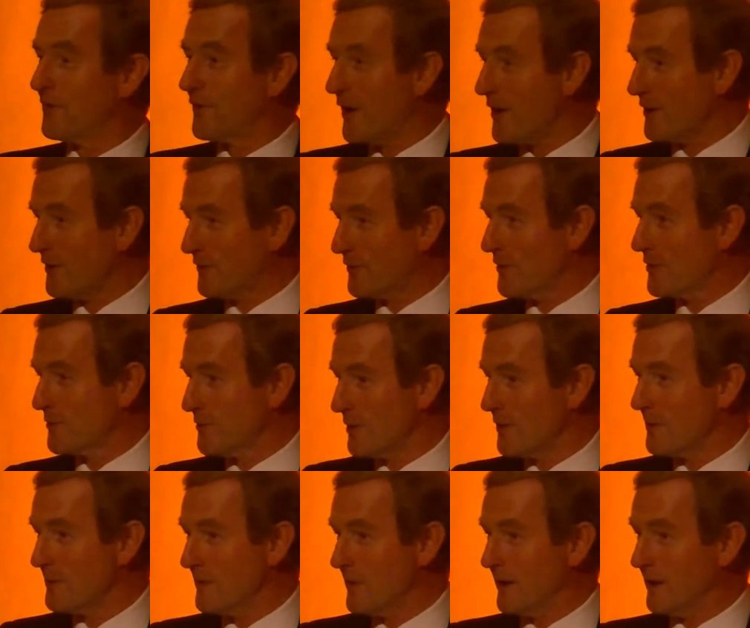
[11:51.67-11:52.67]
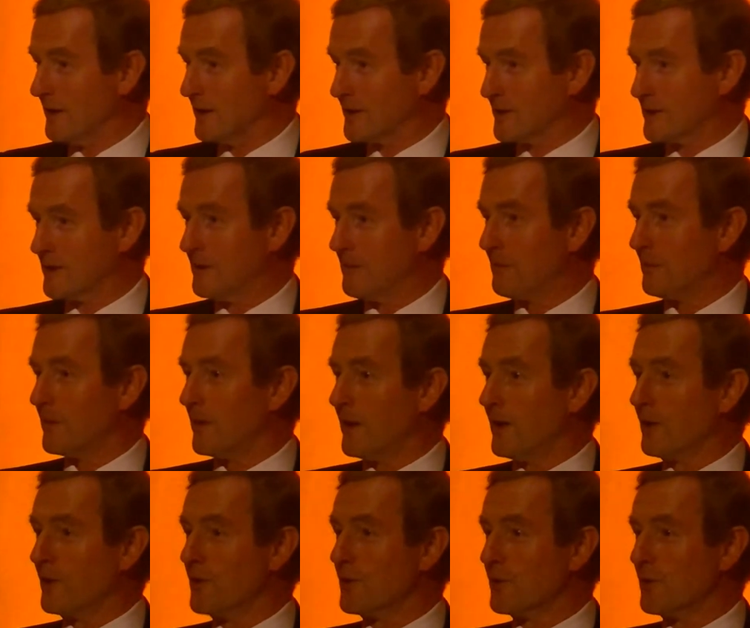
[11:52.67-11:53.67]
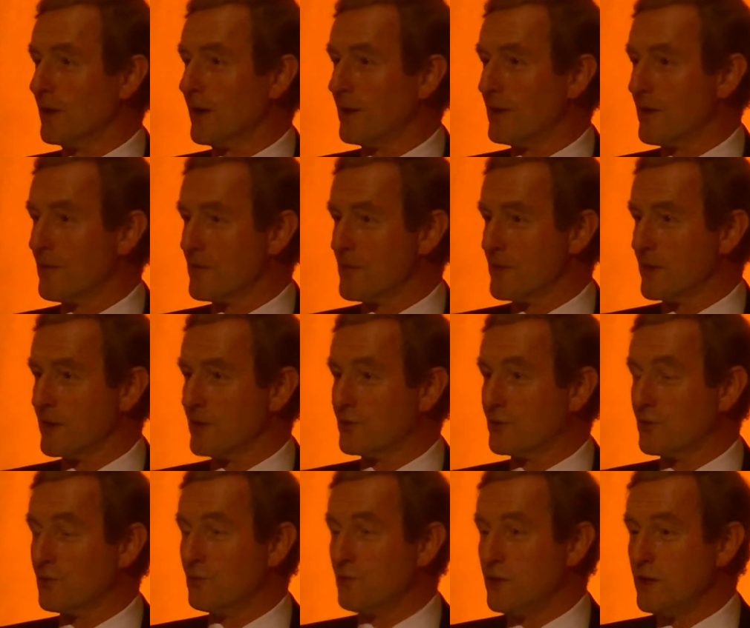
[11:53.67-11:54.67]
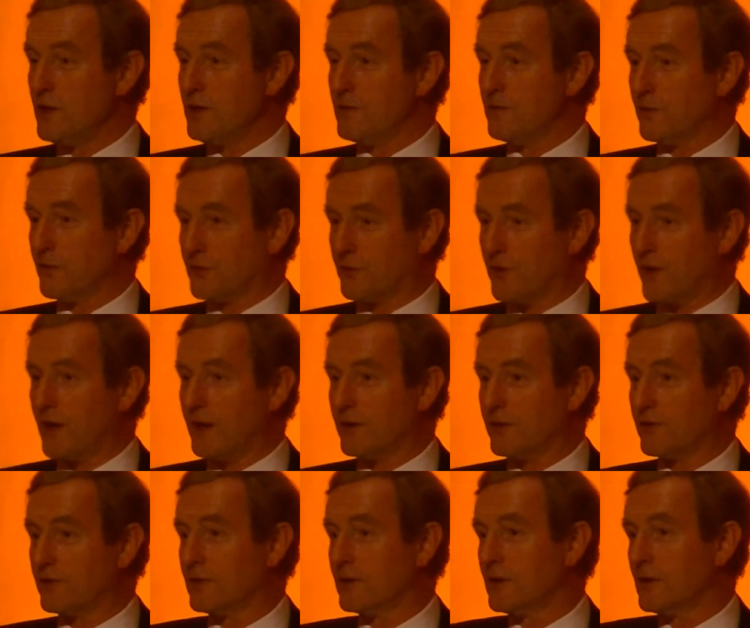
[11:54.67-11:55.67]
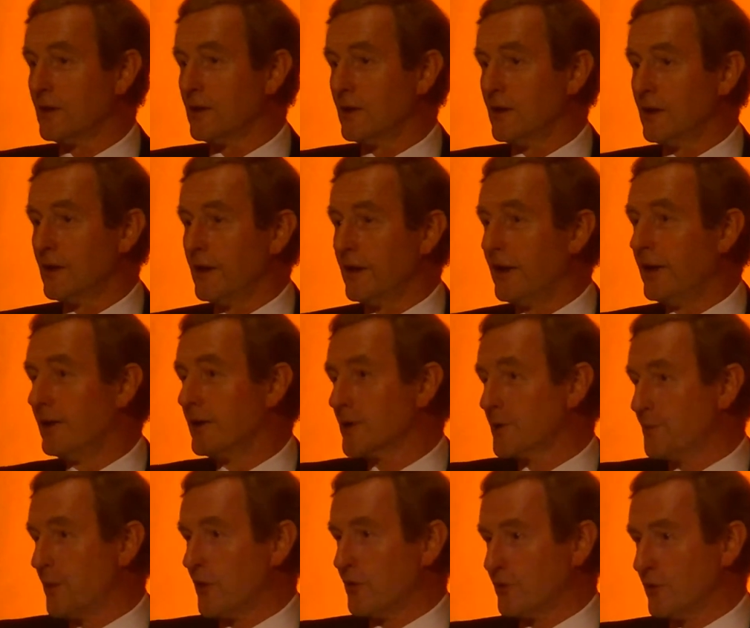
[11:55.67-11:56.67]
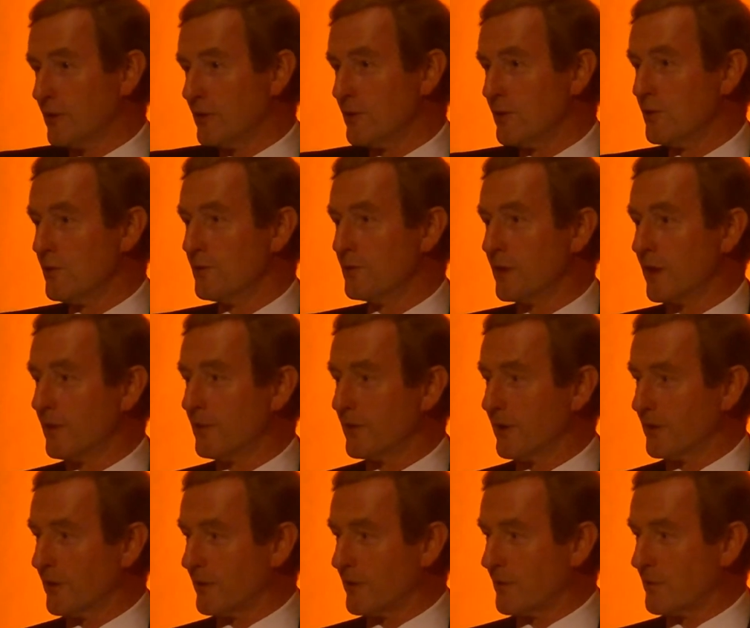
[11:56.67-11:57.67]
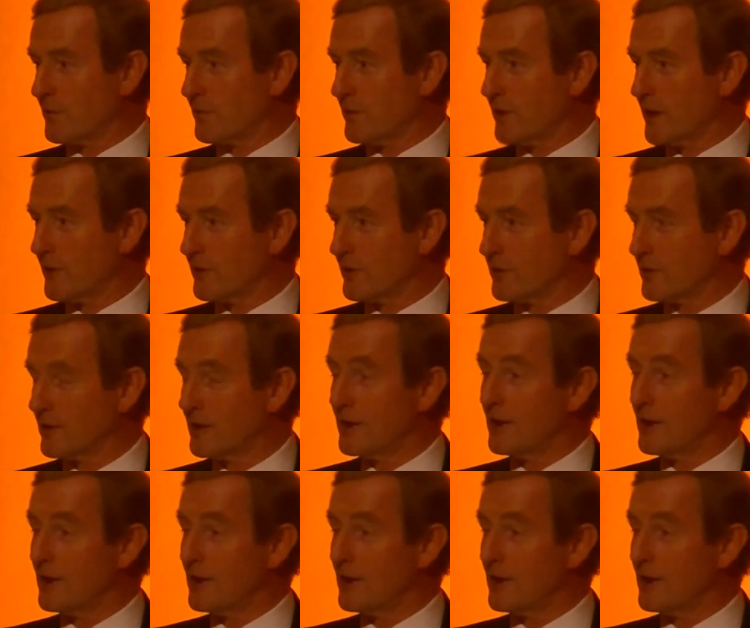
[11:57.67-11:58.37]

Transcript: Foxford Woolen Mills are going to allow everybody to weave a thread in a special loom down there that they've created.